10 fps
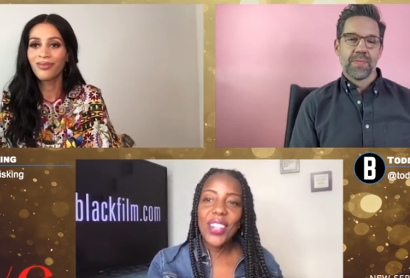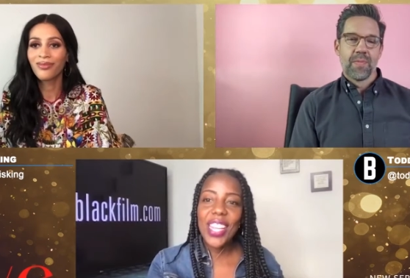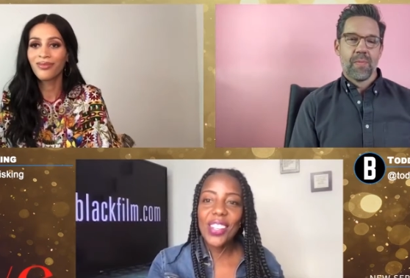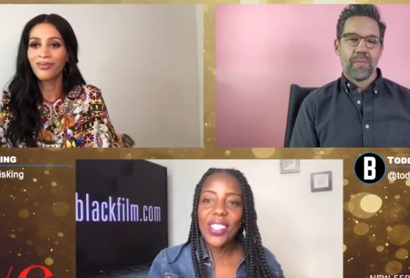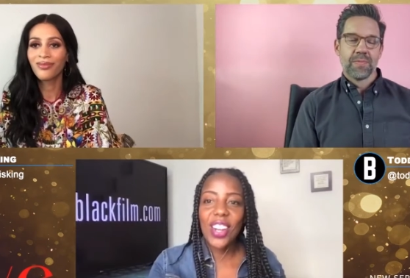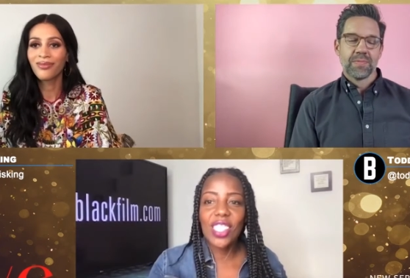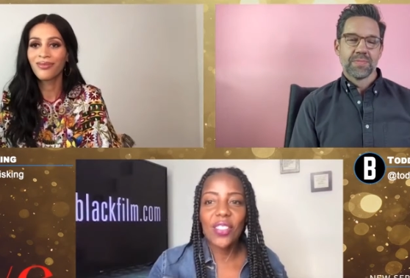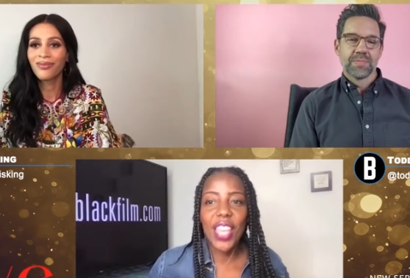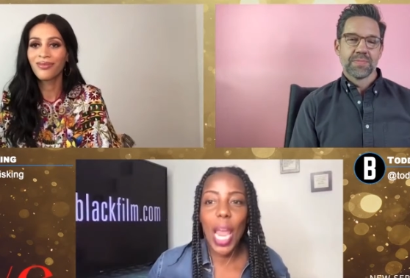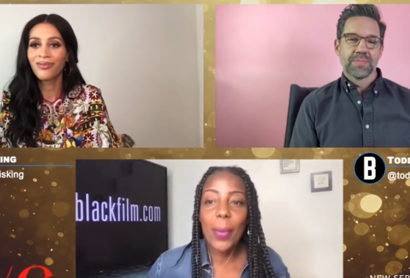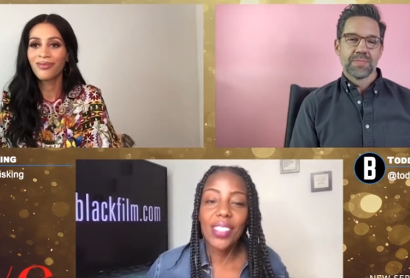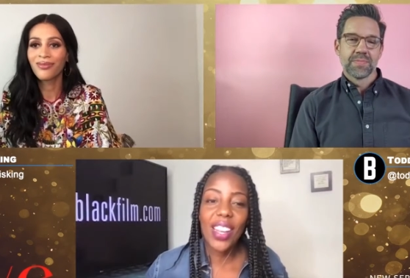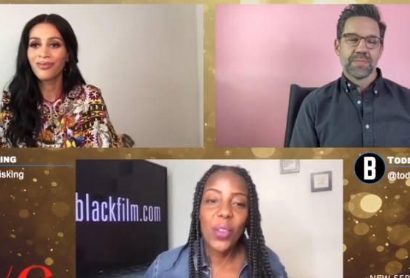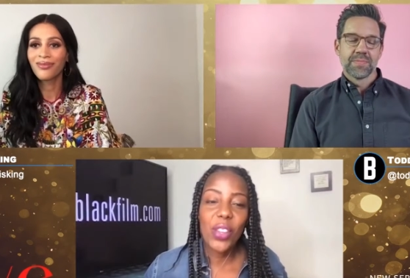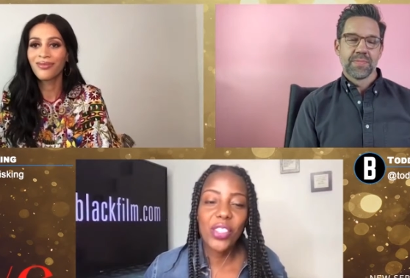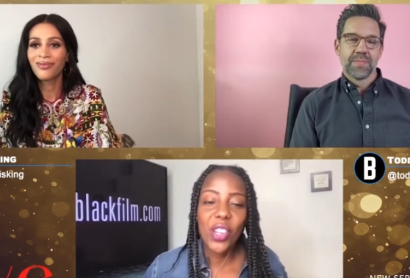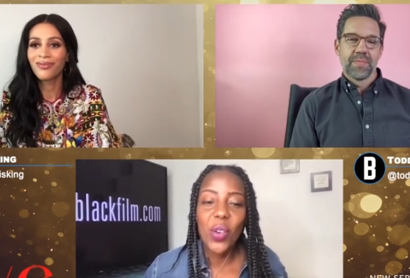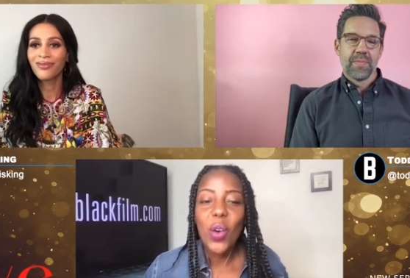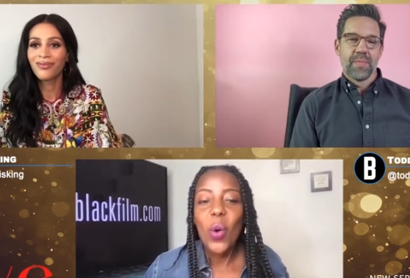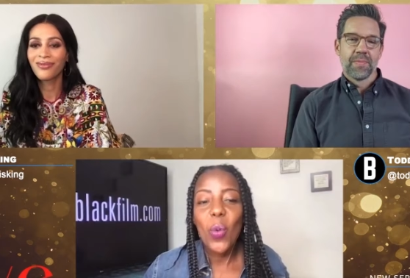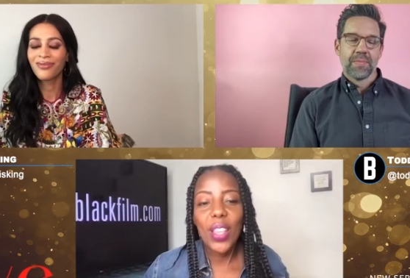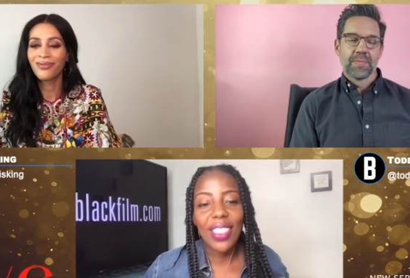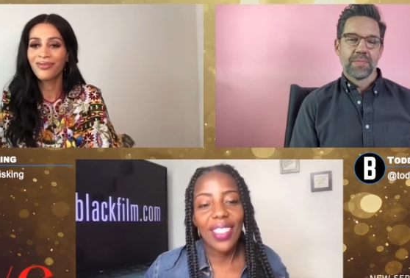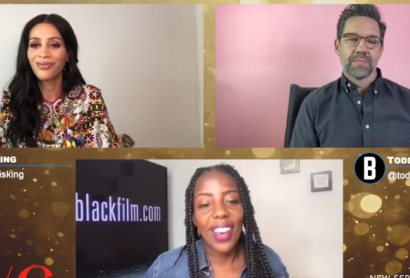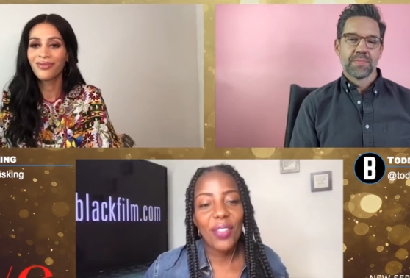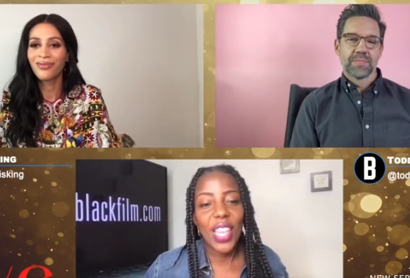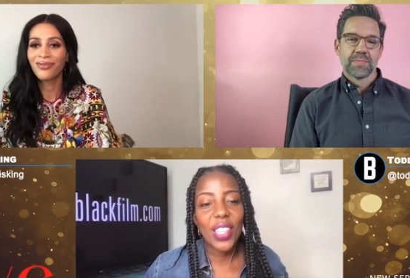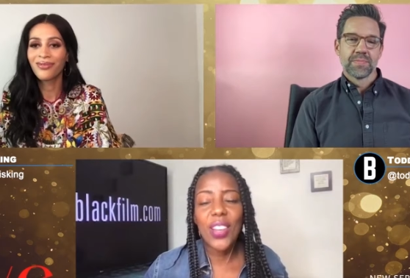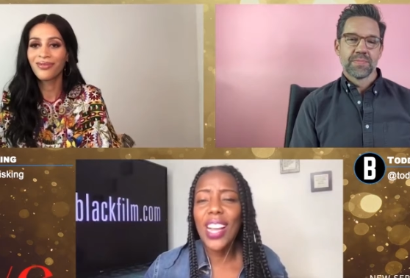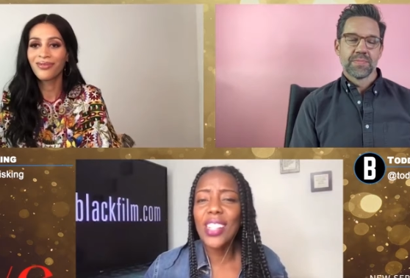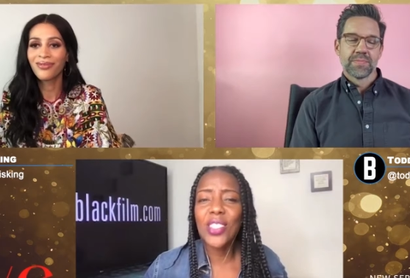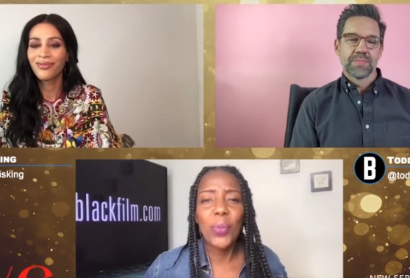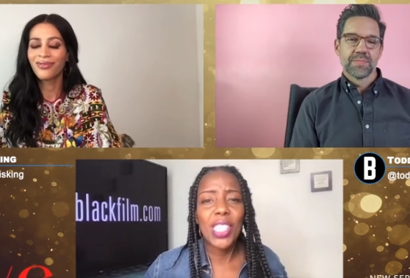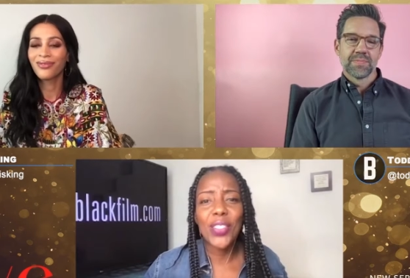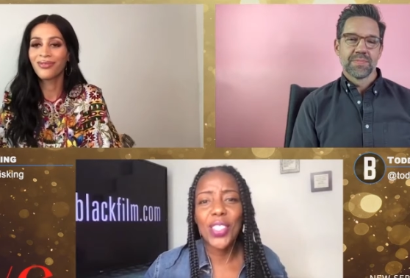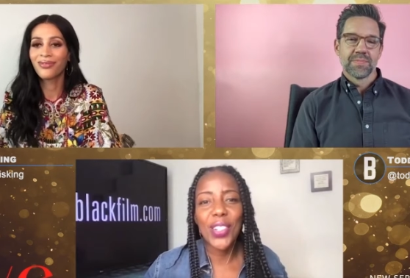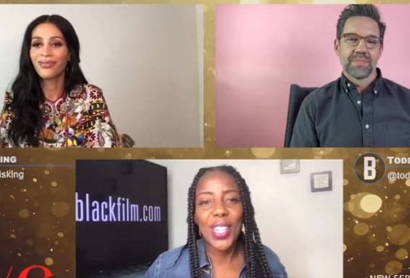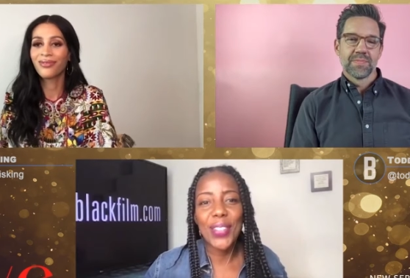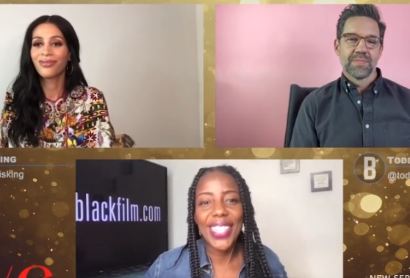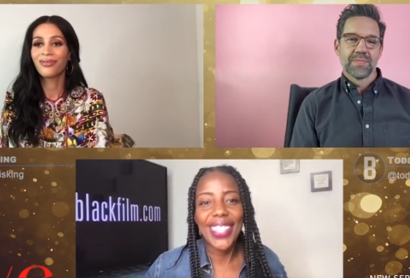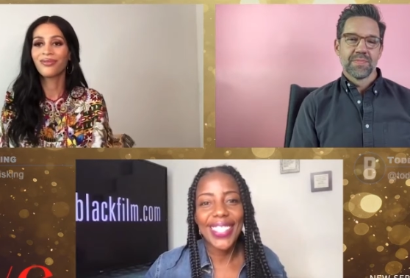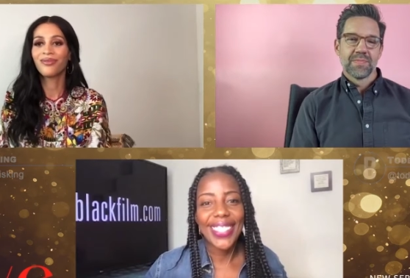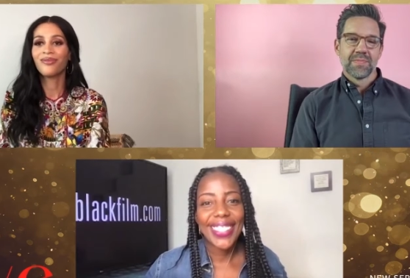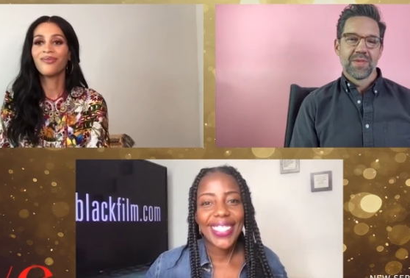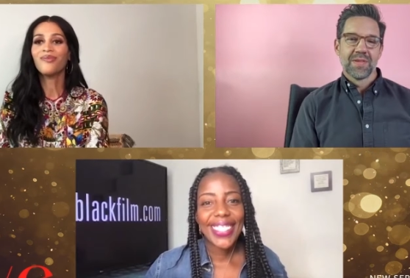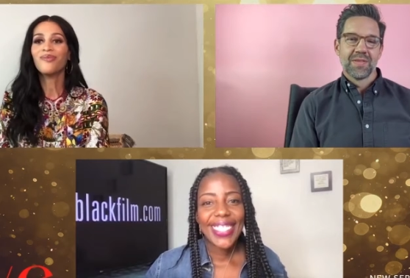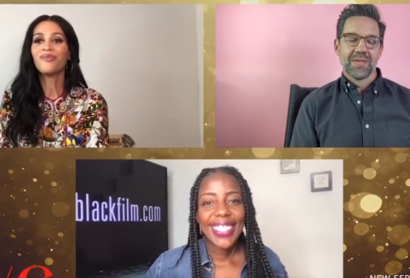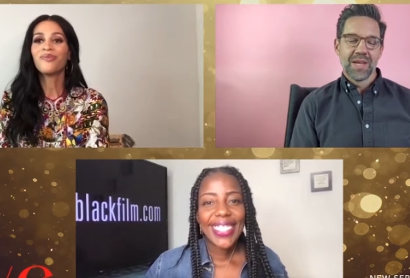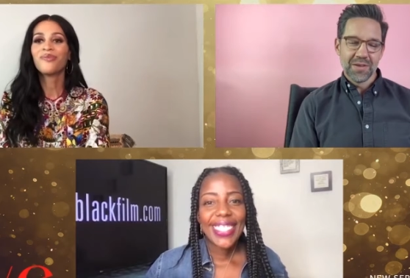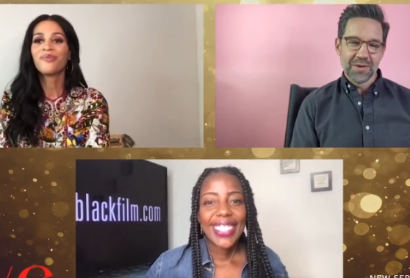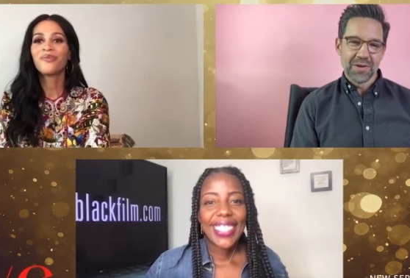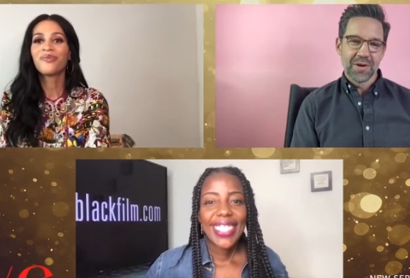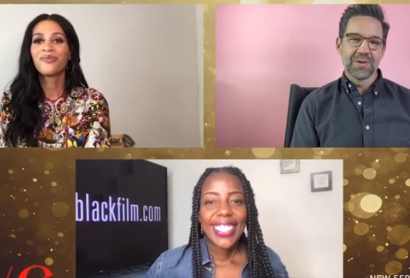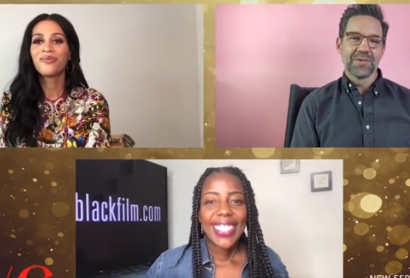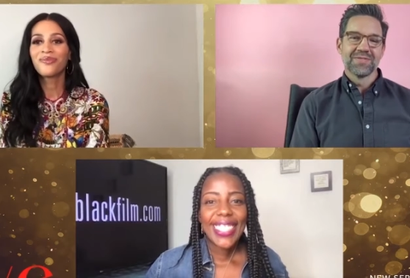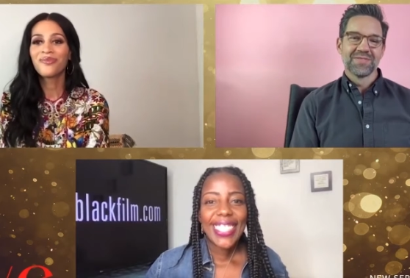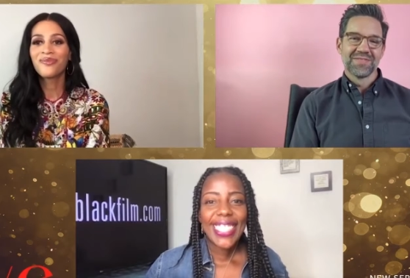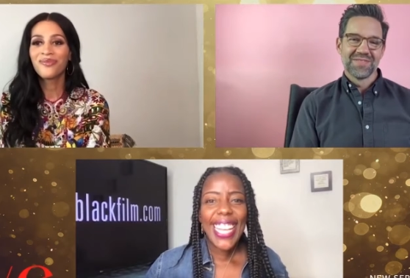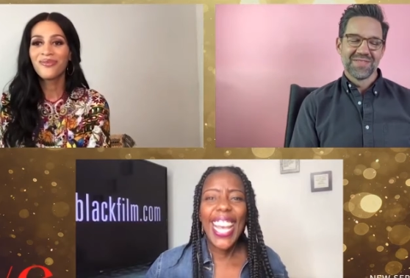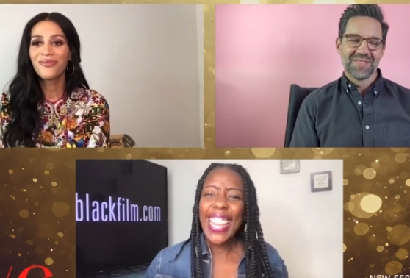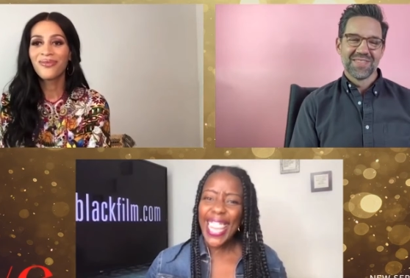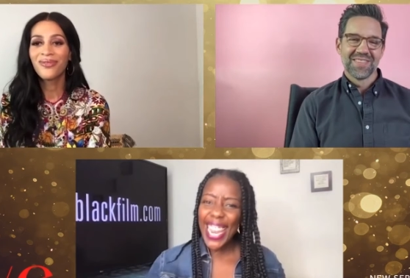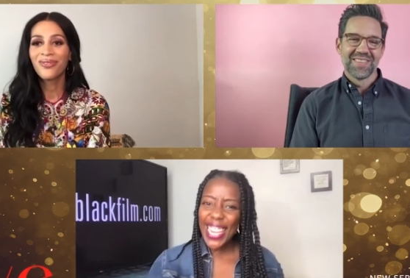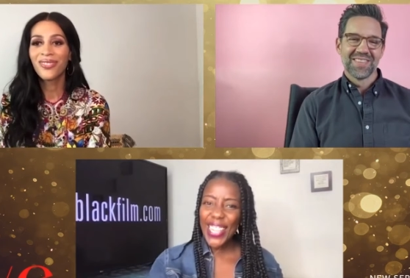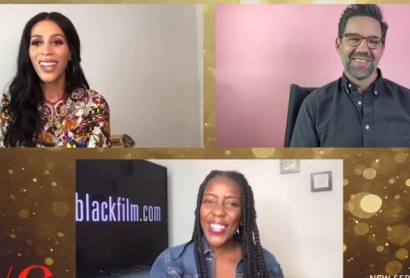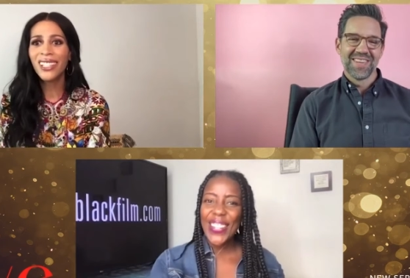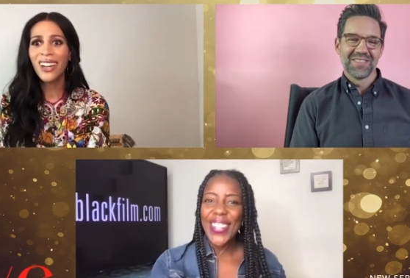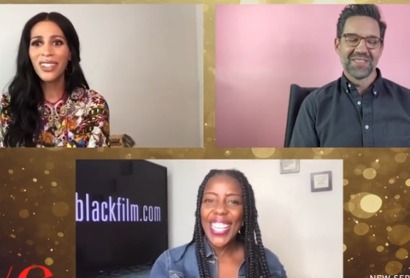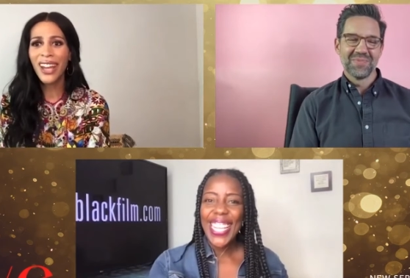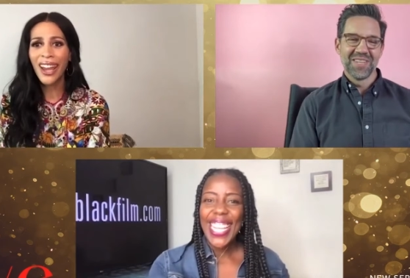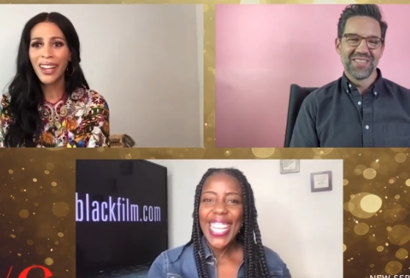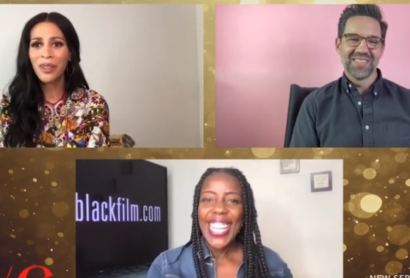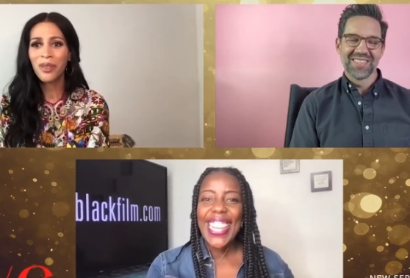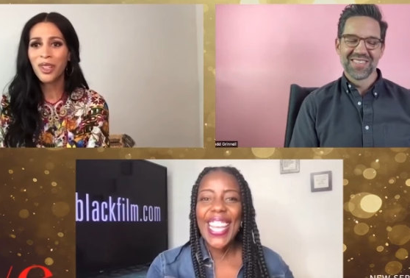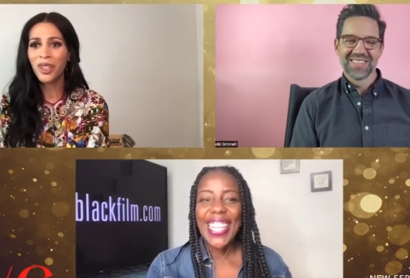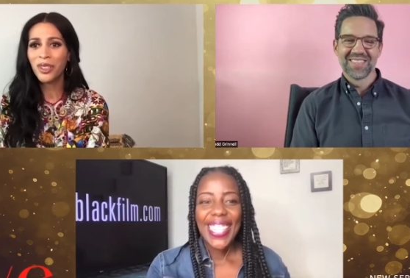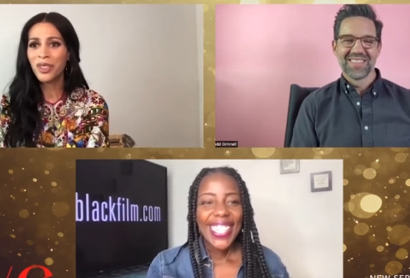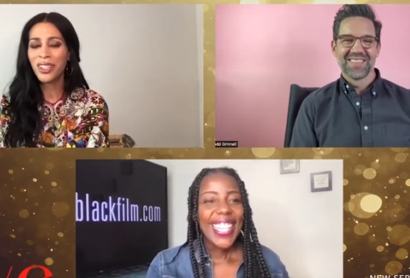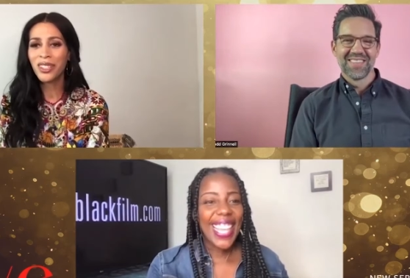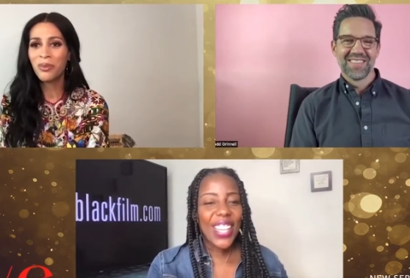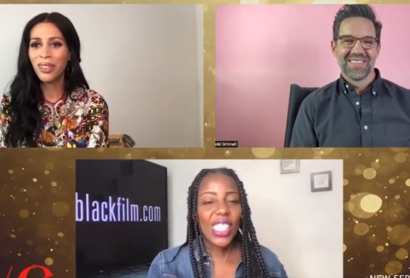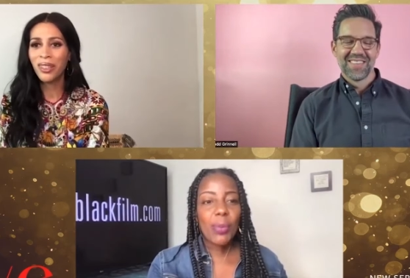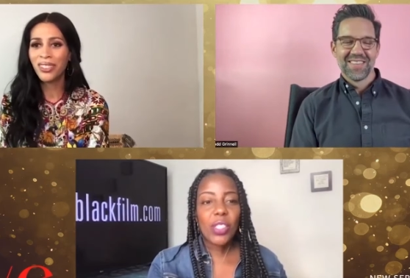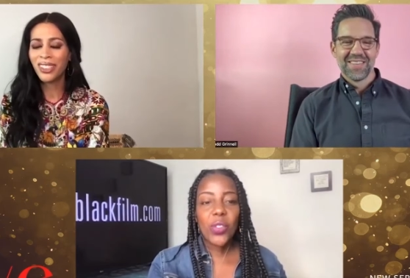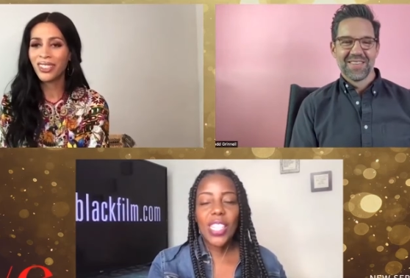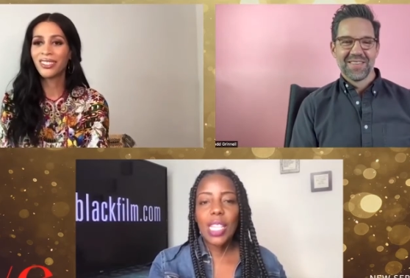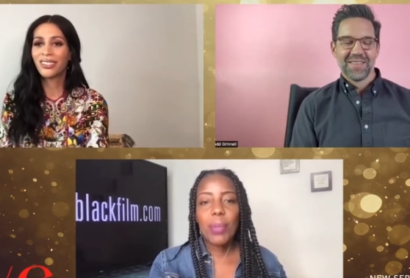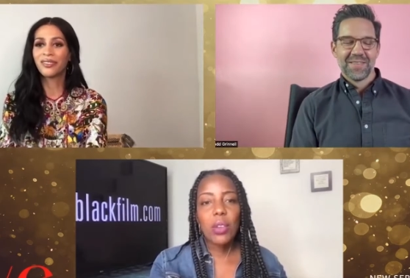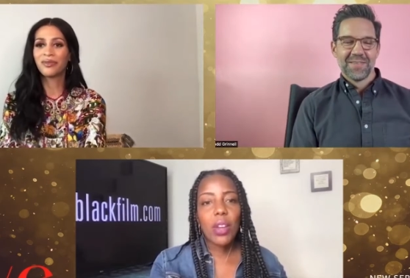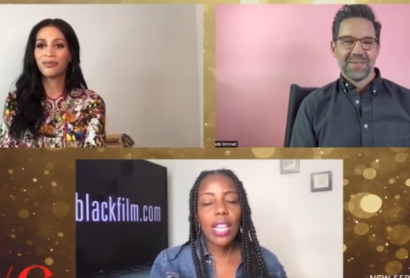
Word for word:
Speaker 1: Grinnell, stars of the Amazon original With Love. Thank you guys so much for joining me.
Speaker 2: Thank you, Coco.
Speaker 1: I love you. Nice to meet you. Thank you so much. Great to meet you